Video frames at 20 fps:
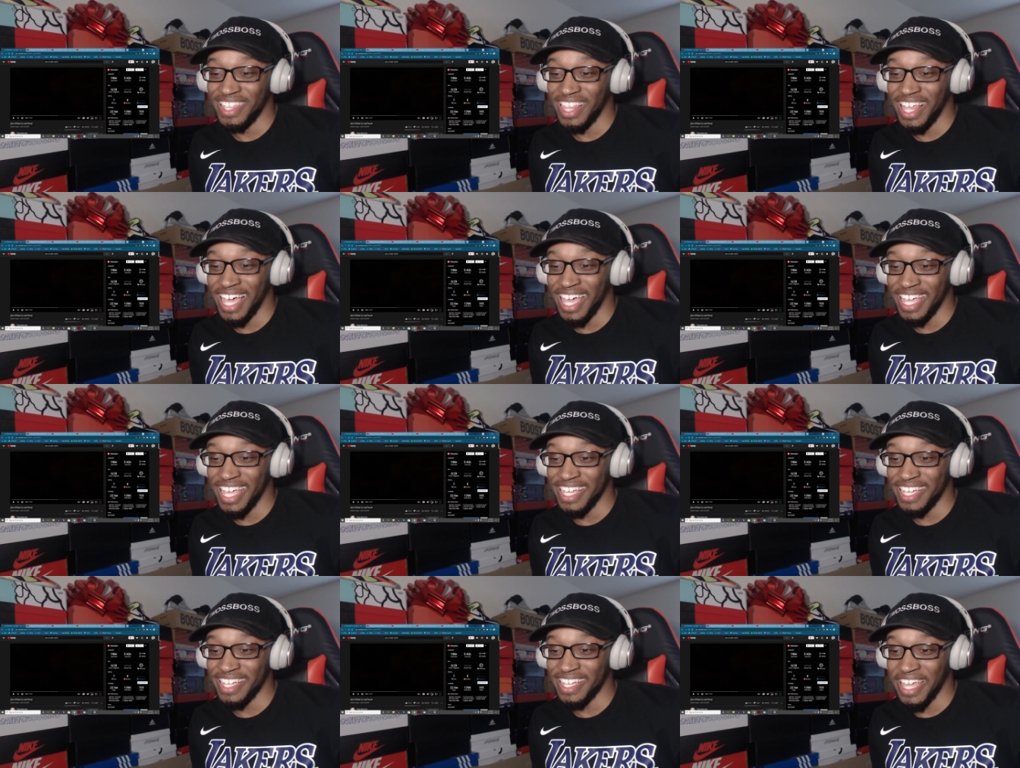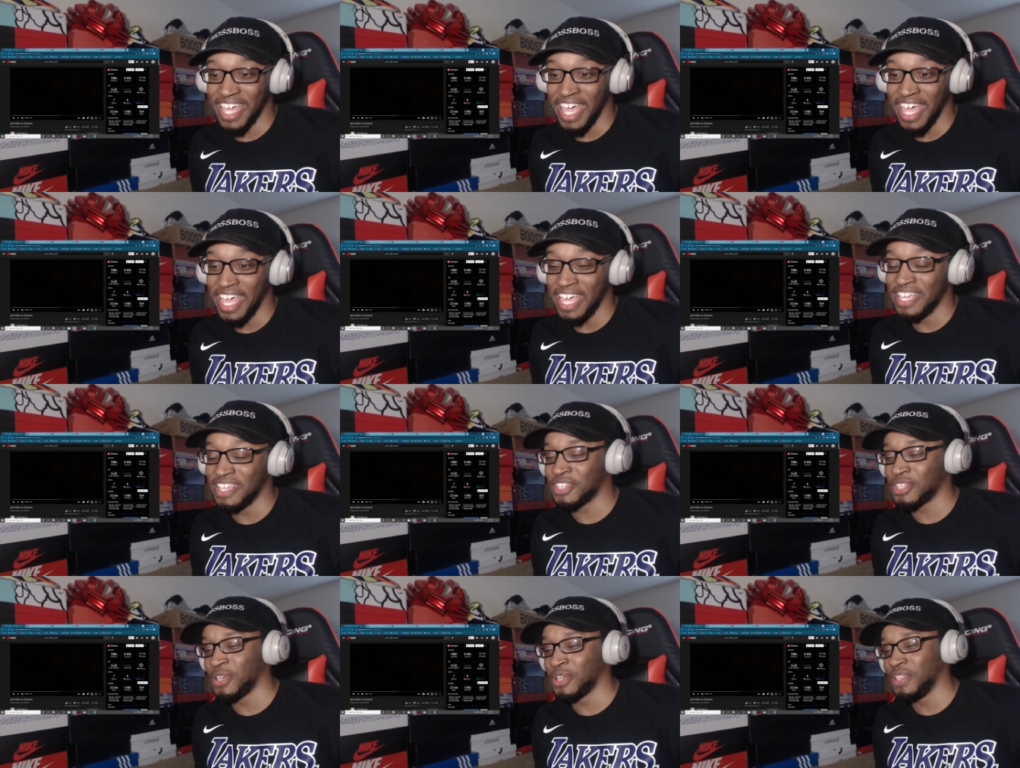like, hey,
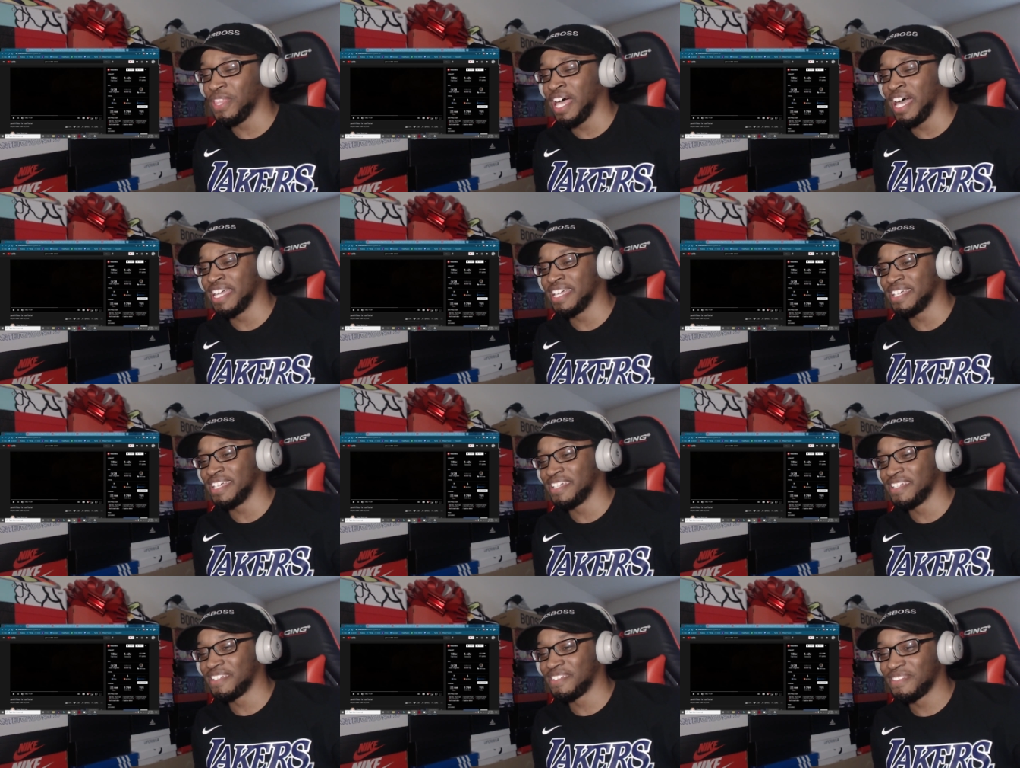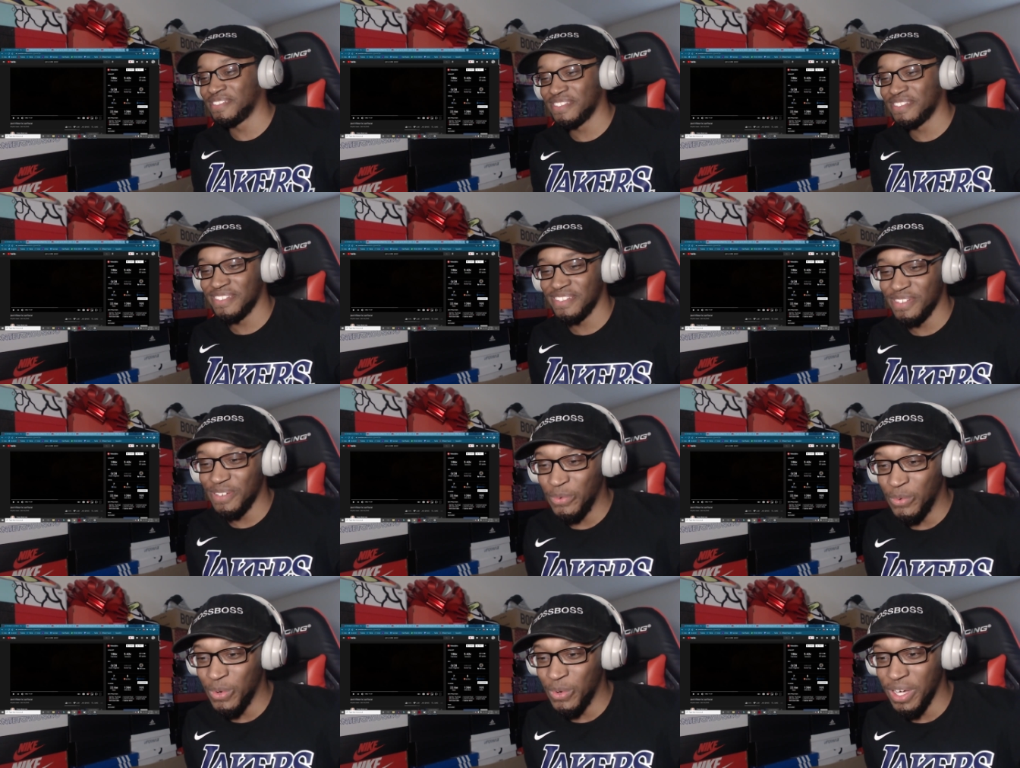so like
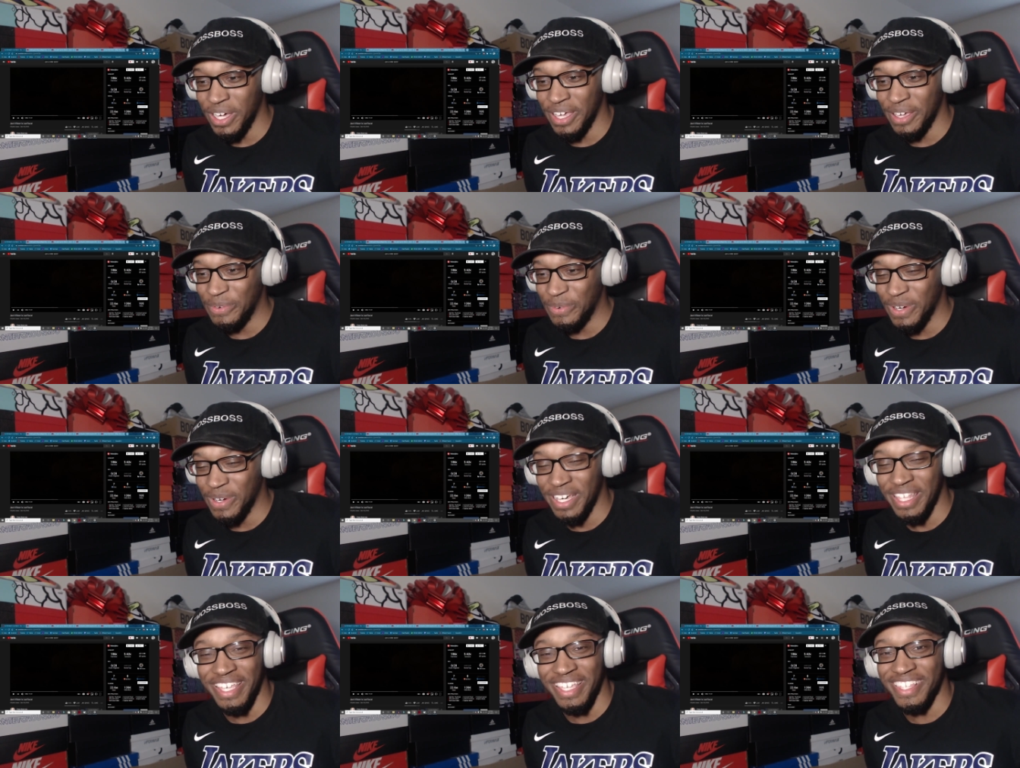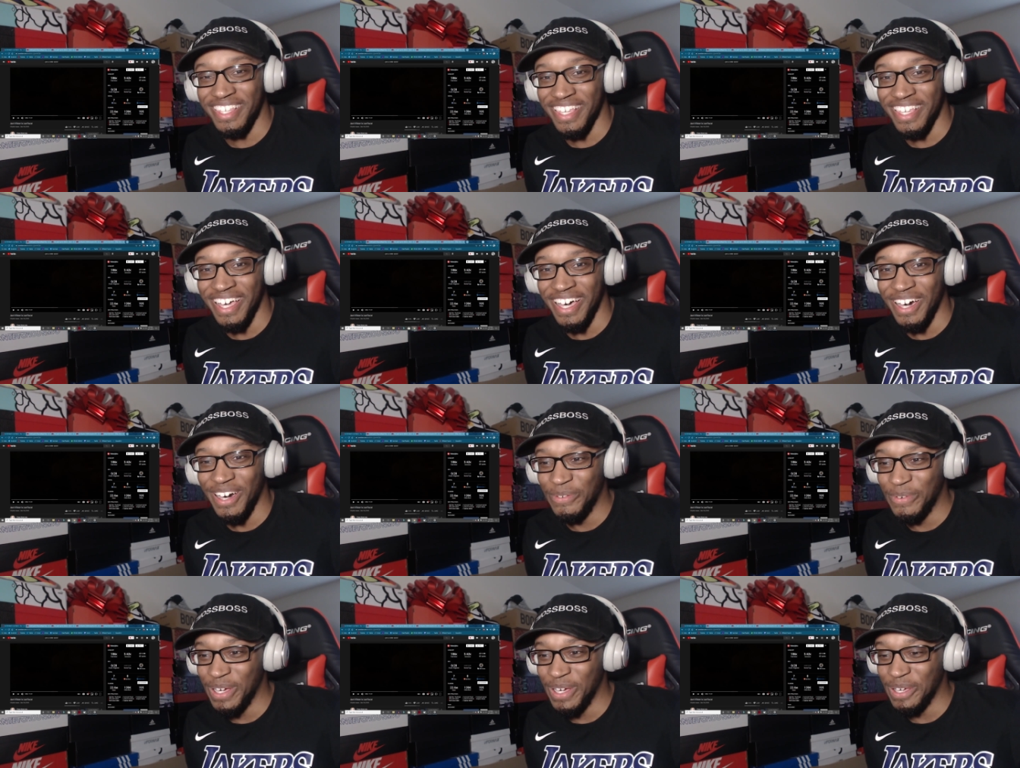what what is
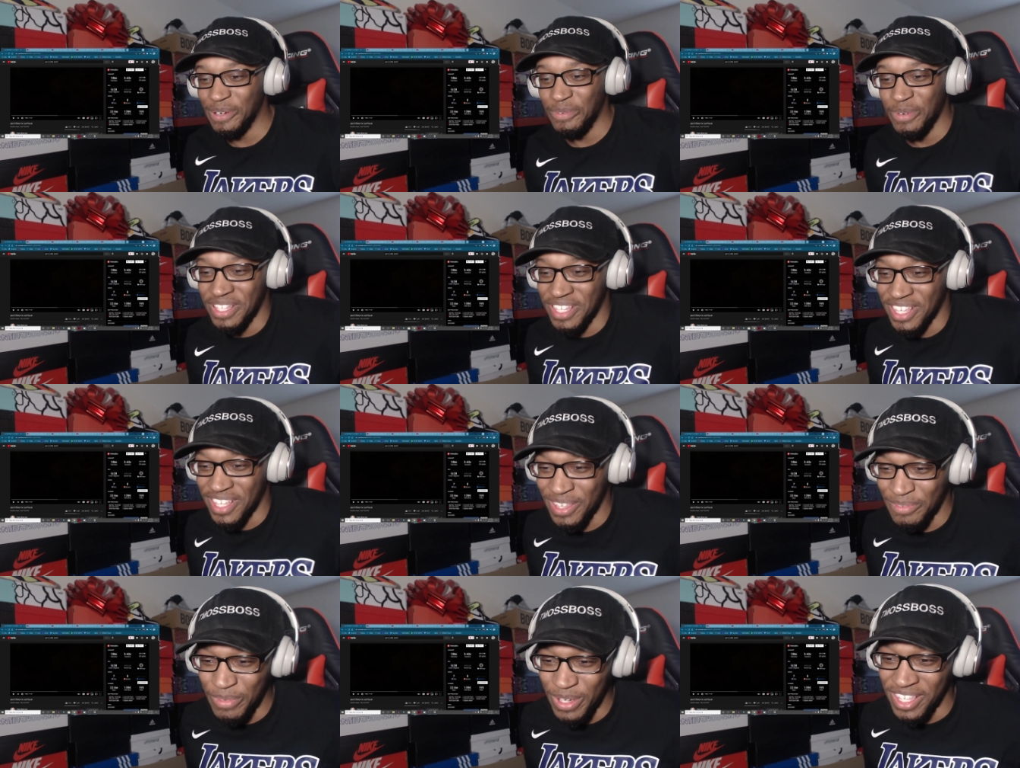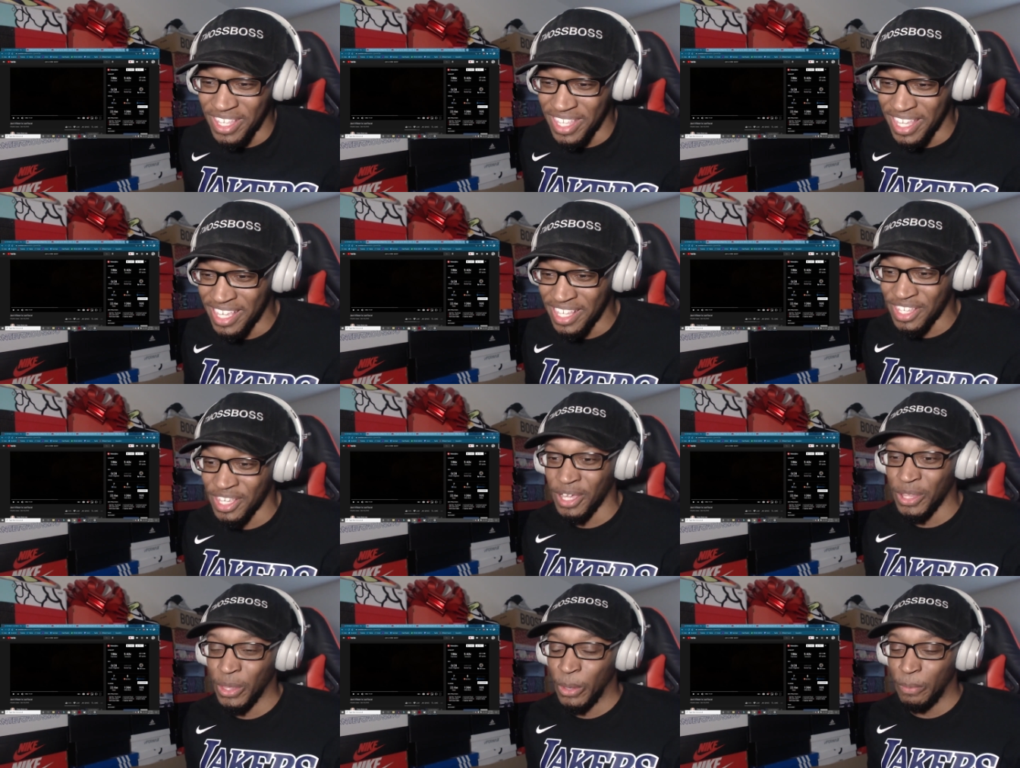uh what what's what's this
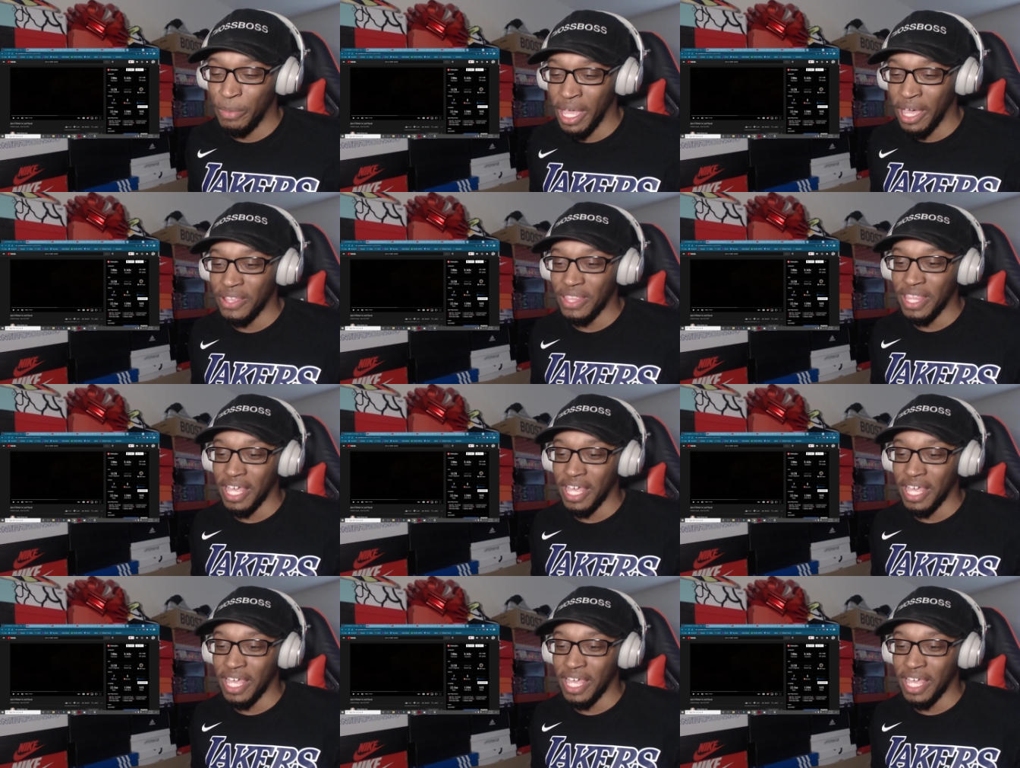all about?